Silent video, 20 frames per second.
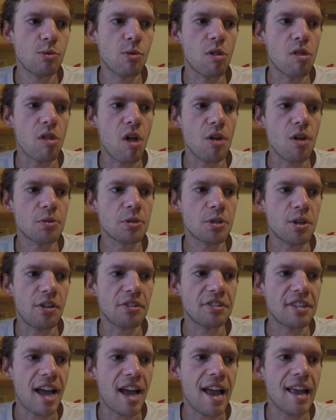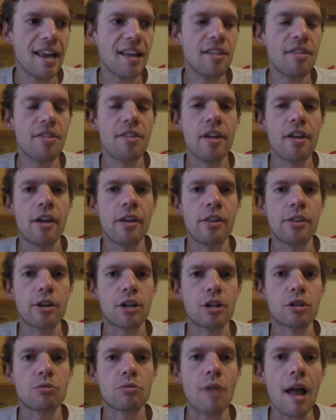to a low salt diet,
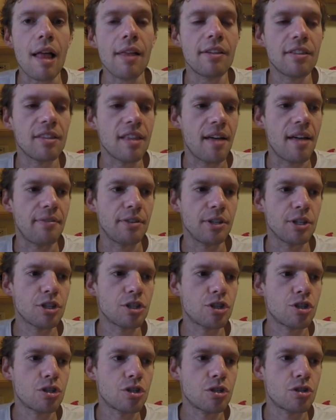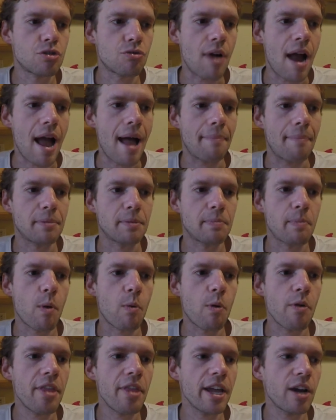their ghrelin levels dropped,
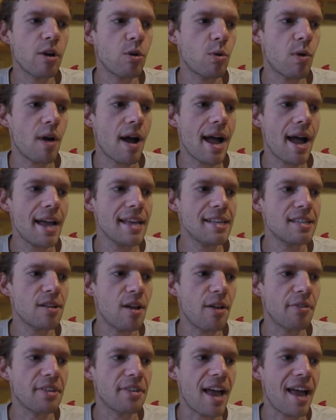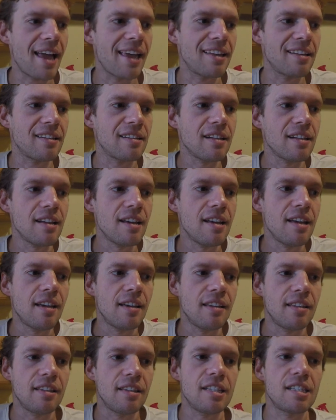but when they go to a high salt diet,
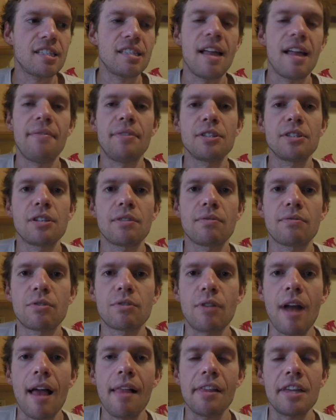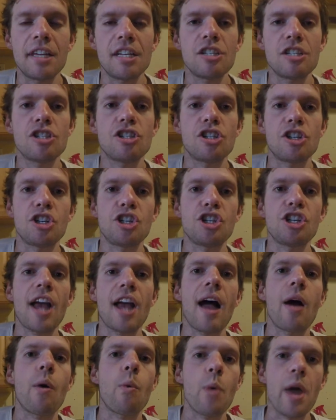these levels of ghrelin just
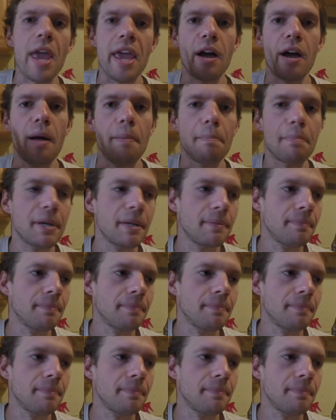shot way up.